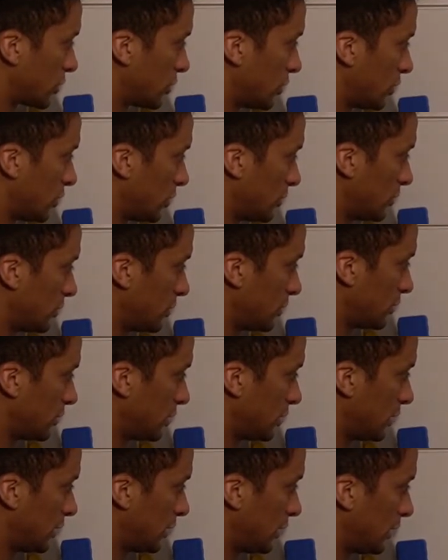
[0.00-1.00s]
column
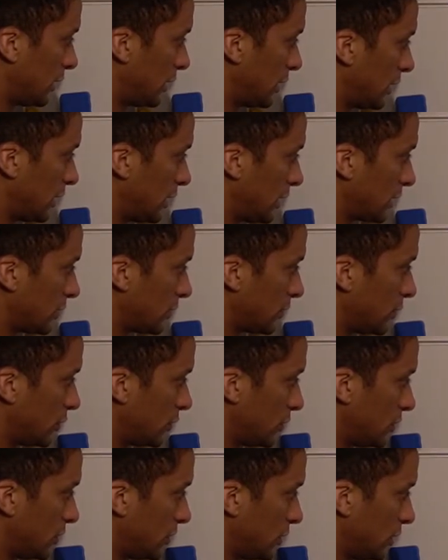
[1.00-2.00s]
in
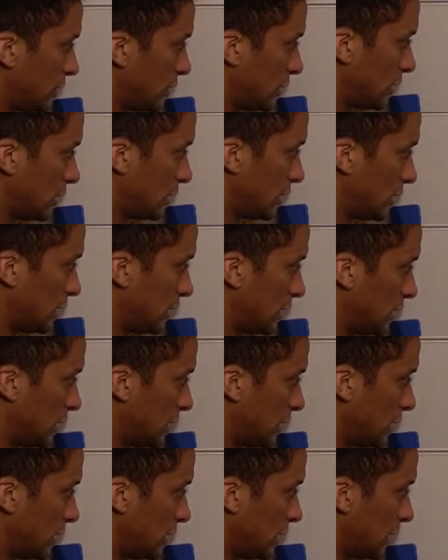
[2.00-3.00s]
decimal,
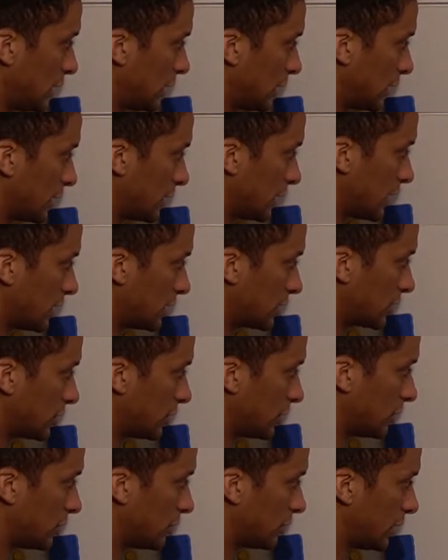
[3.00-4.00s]
and then the tens
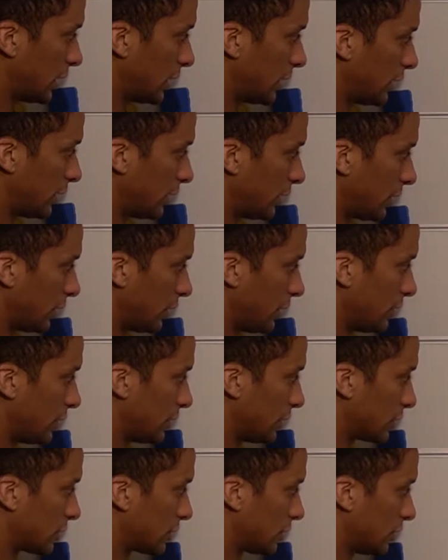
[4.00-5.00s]
column, and then the
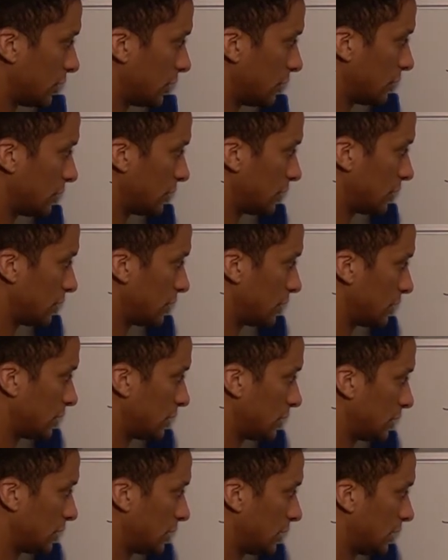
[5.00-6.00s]
units column.
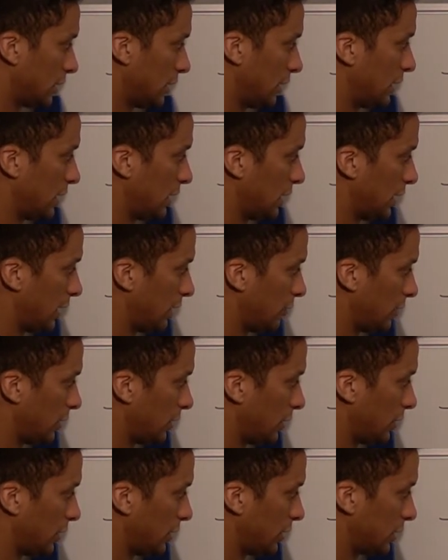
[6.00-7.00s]
And we
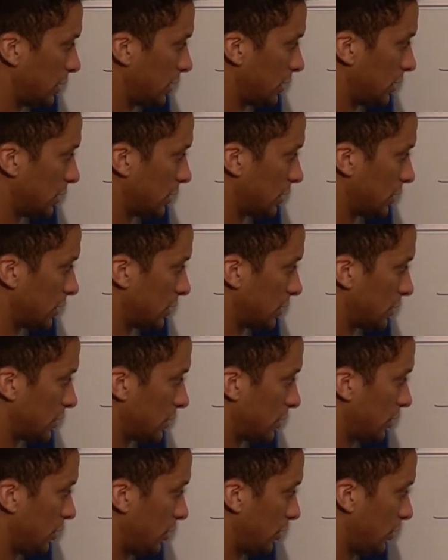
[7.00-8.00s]
know this is
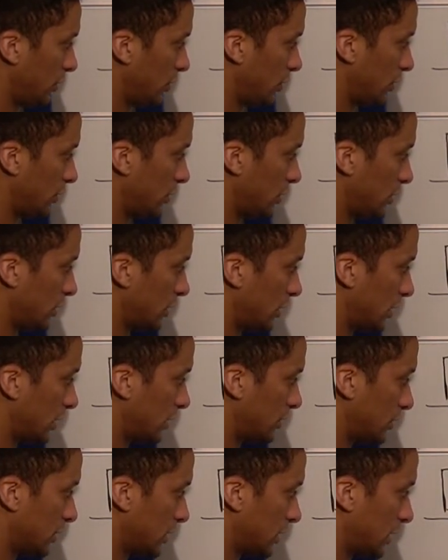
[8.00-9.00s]
2
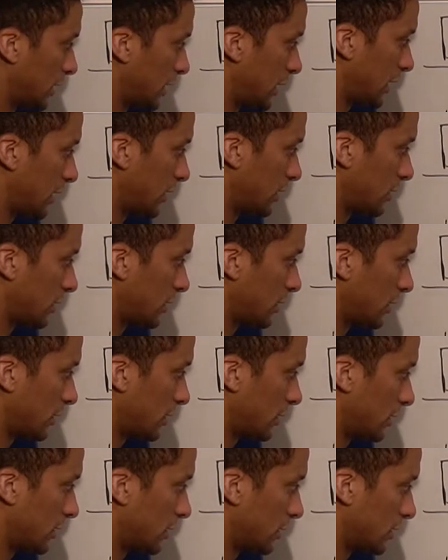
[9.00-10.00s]
times 10
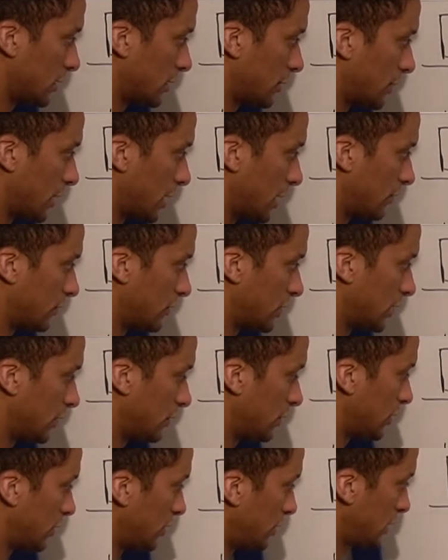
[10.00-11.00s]
to the power of
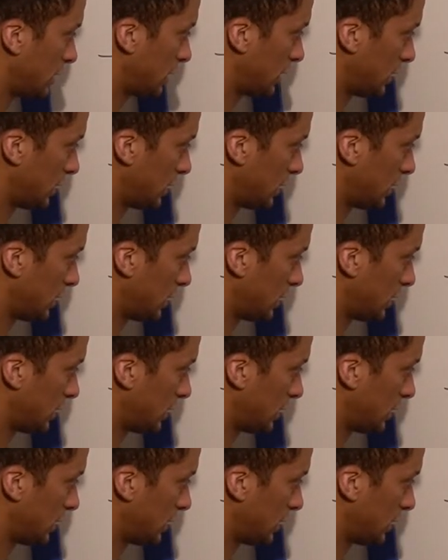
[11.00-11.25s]
0.